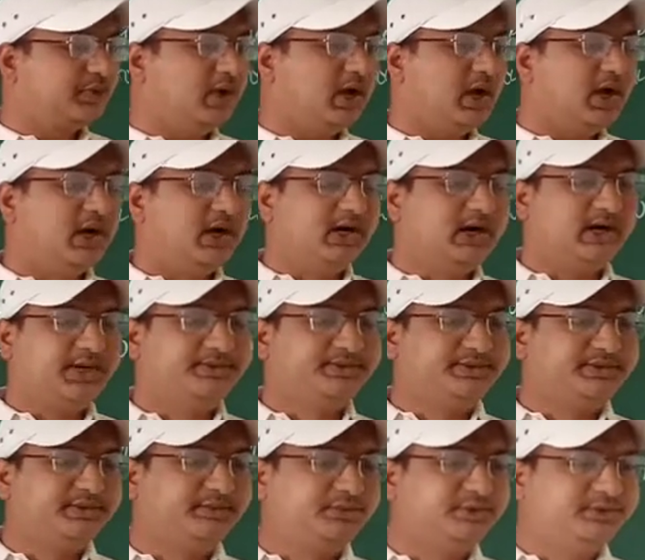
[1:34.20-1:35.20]

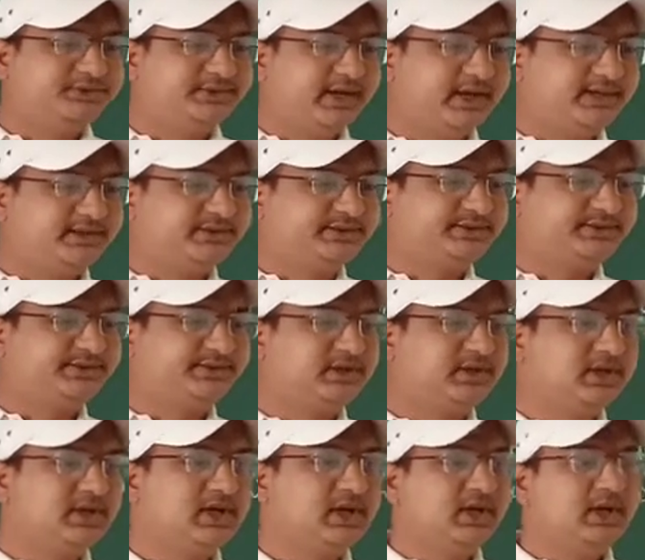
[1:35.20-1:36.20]
herbs, bushes,
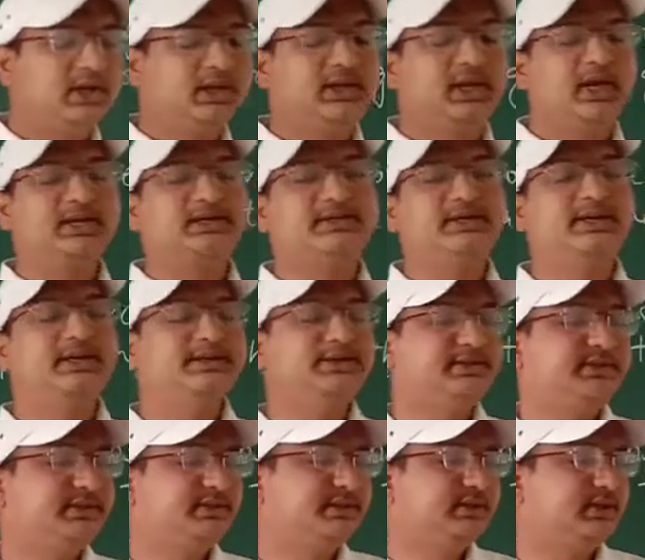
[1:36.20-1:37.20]
grasses,
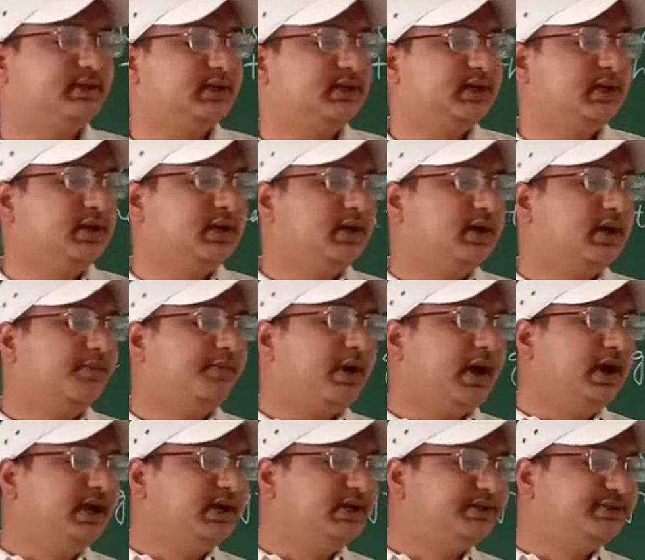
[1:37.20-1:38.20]

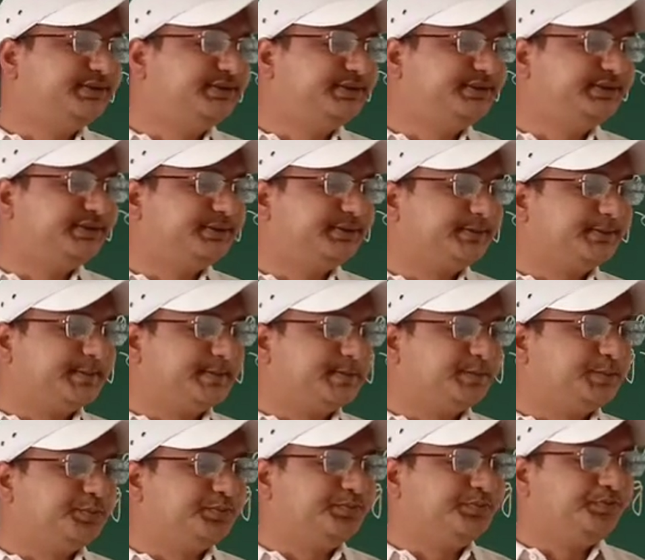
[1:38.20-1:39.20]
pines,
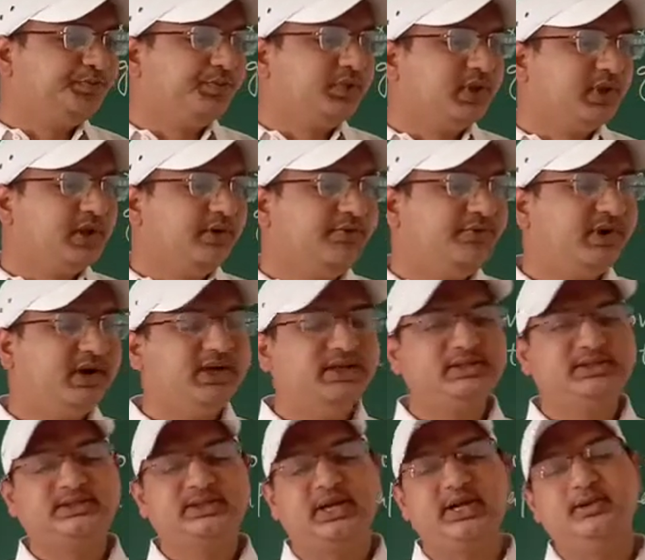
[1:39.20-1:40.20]

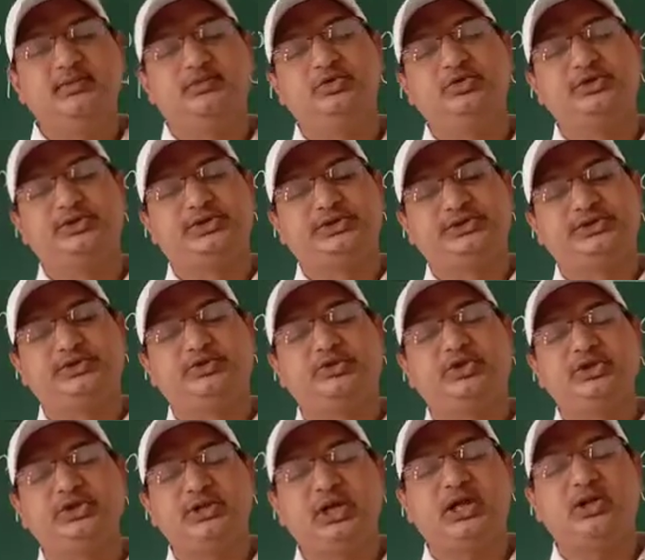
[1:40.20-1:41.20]
ferns, and mosses. So
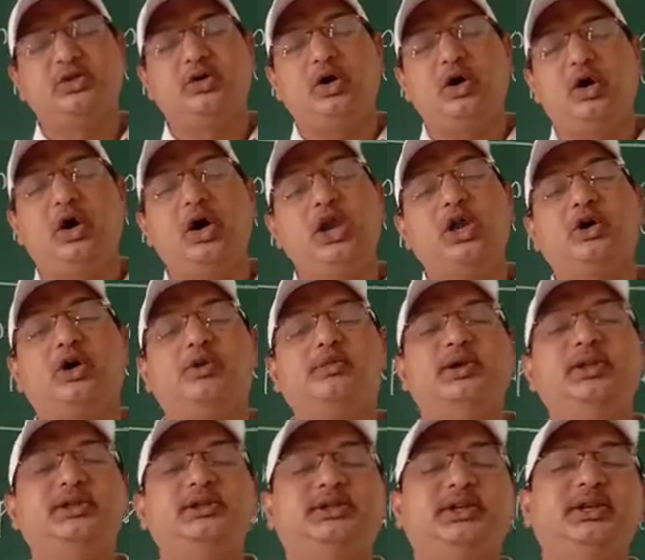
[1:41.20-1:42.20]
these are the all
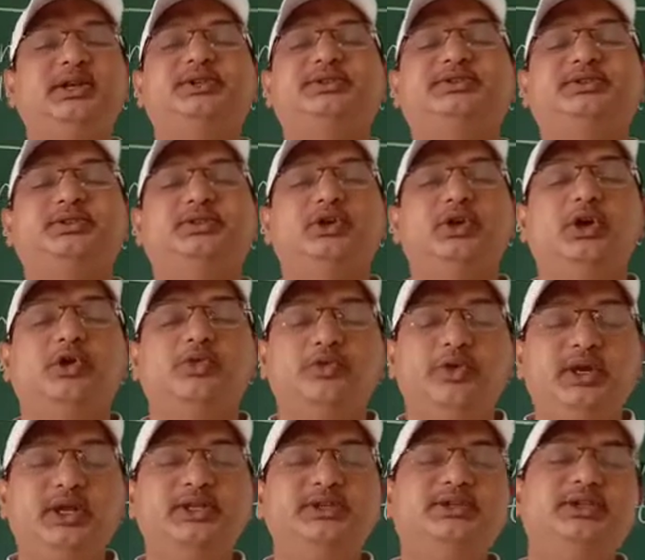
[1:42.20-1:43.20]
common things we
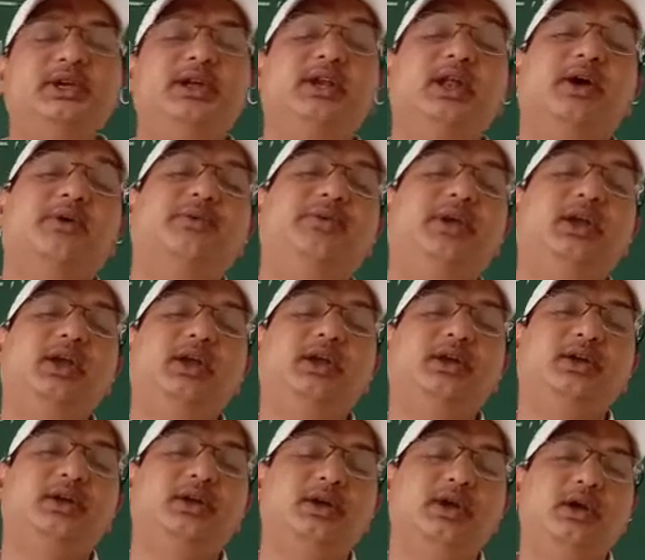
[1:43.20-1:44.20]
can see in
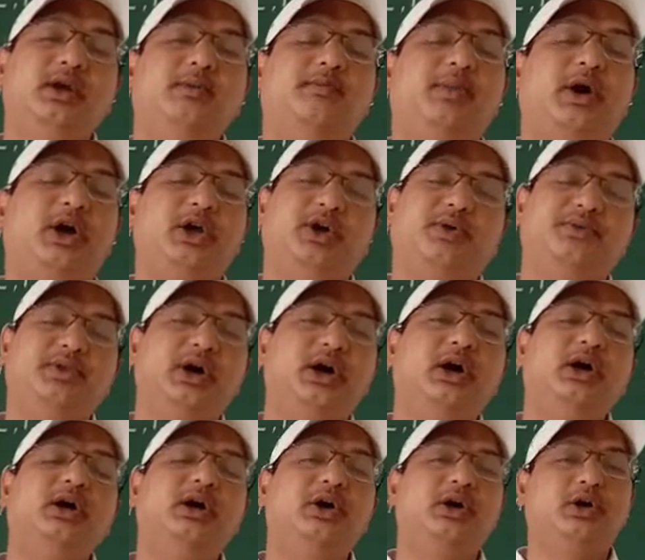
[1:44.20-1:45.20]
every part of
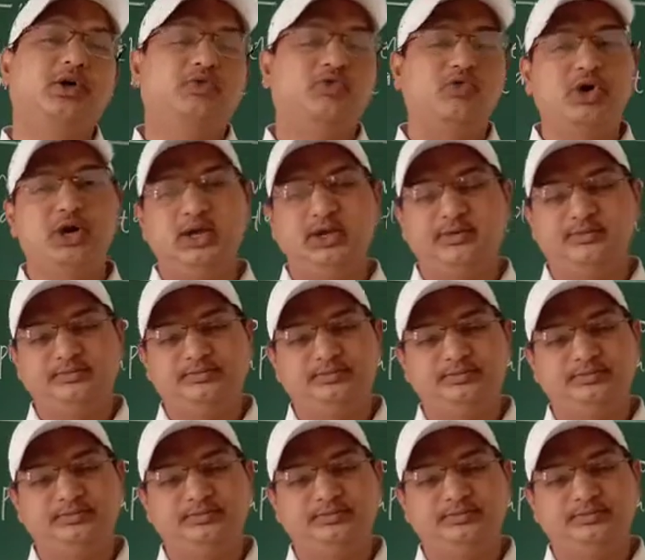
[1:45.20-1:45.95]
the world.